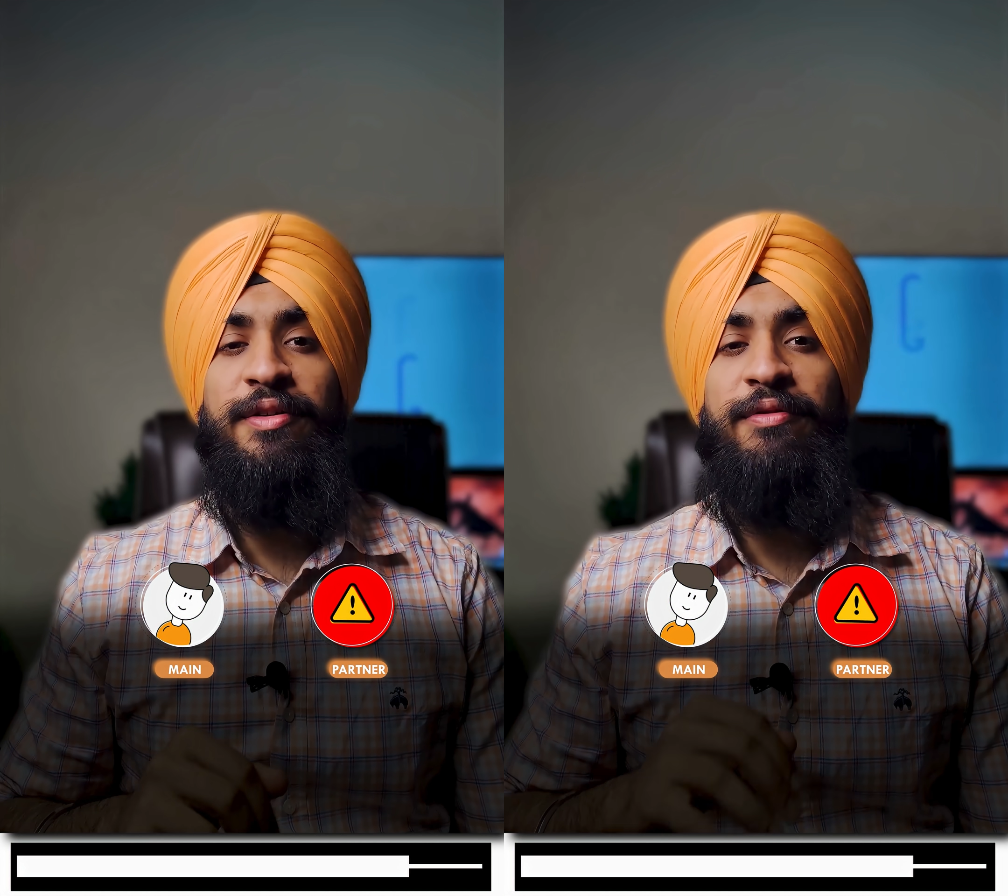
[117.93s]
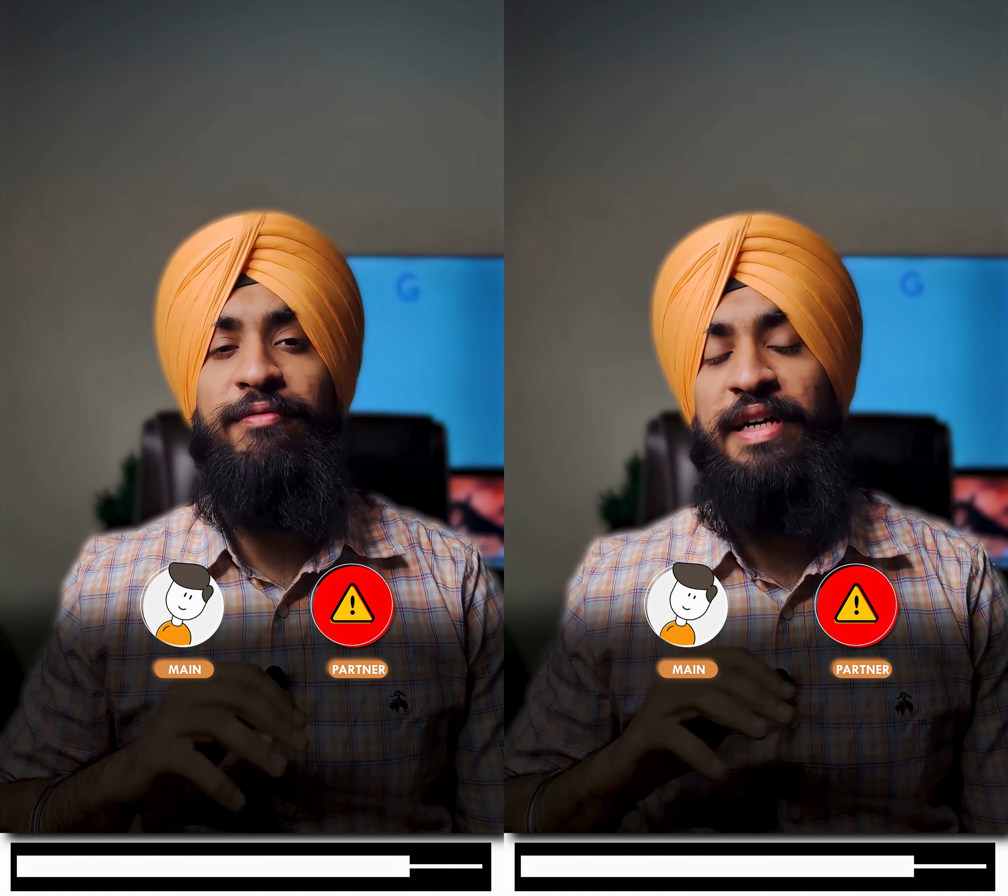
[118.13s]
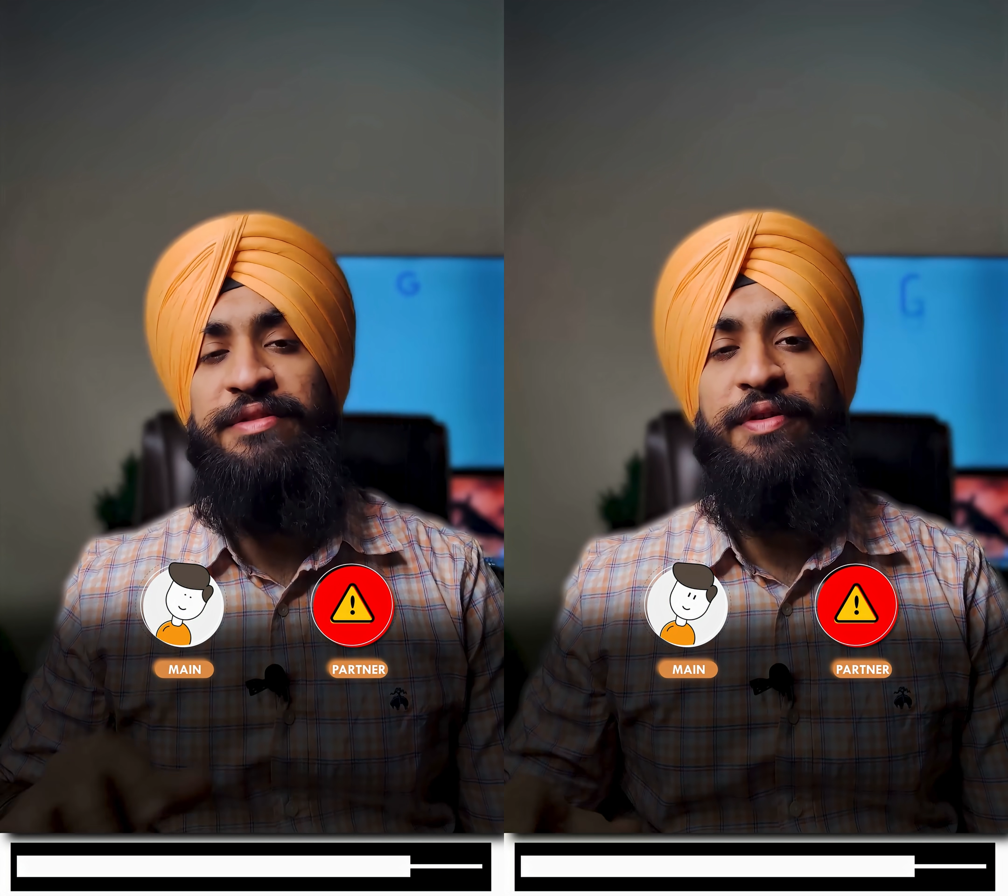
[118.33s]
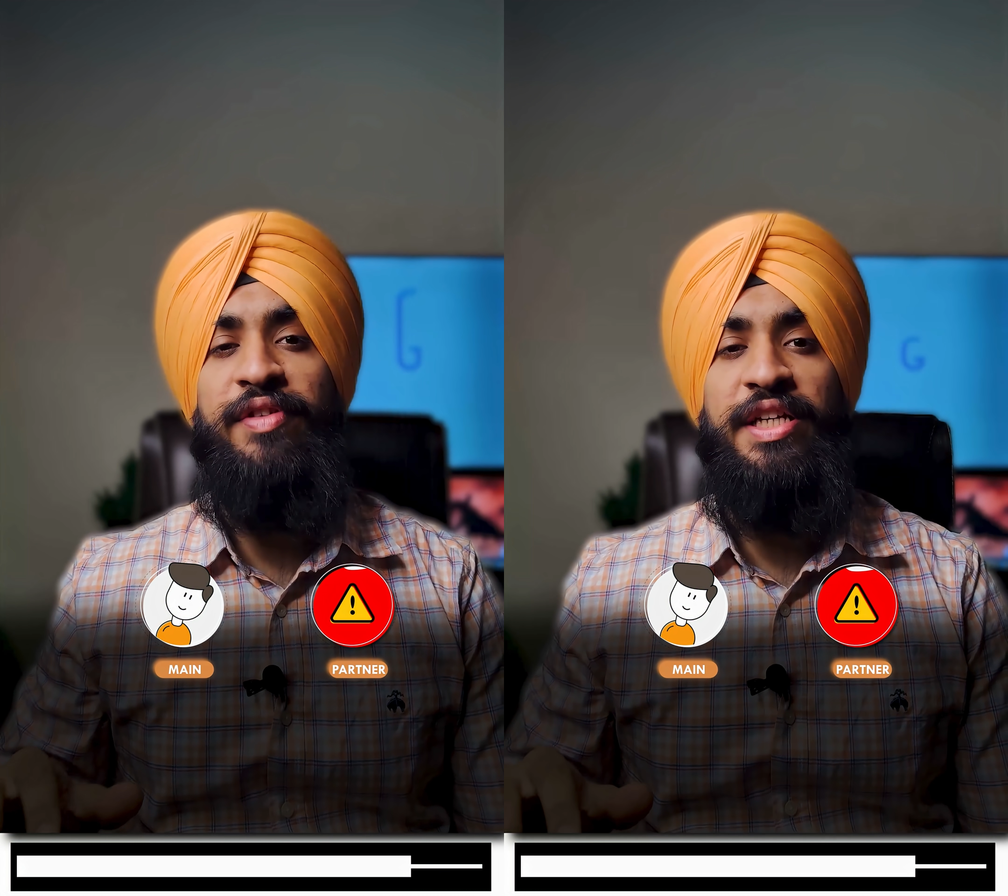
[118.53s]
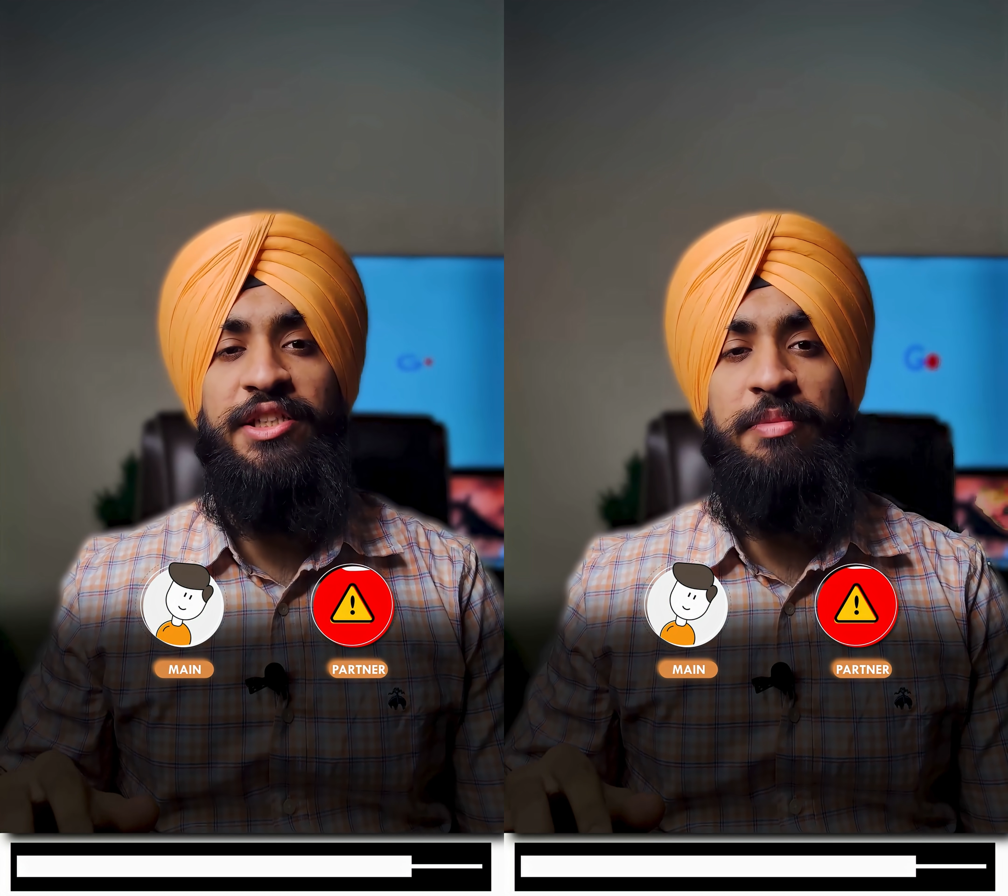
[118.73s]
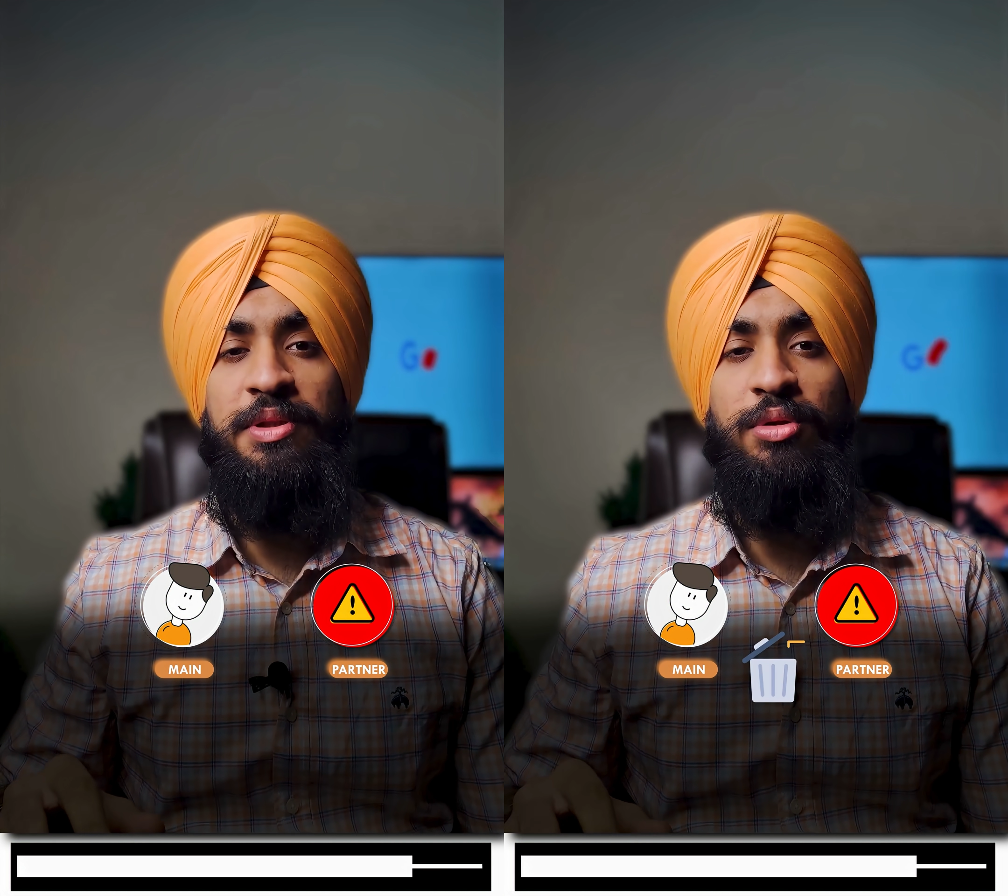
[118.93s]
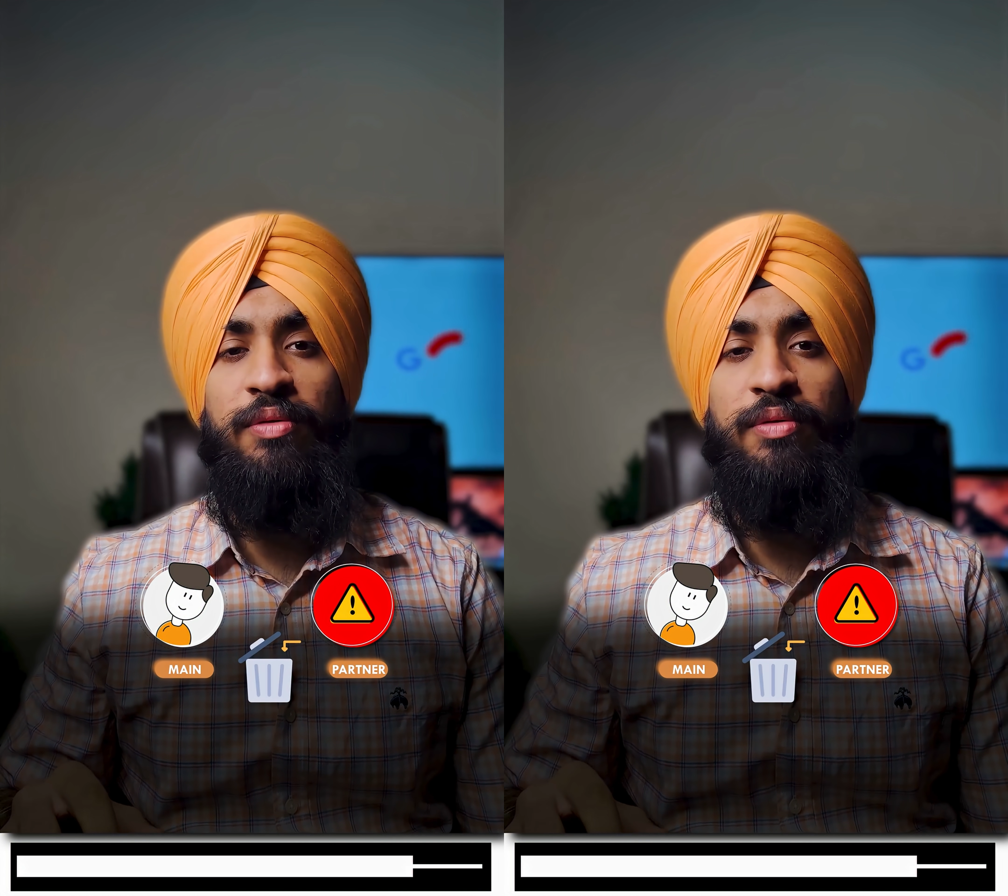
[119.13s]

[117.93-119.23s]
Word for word: Once 15 GB is over,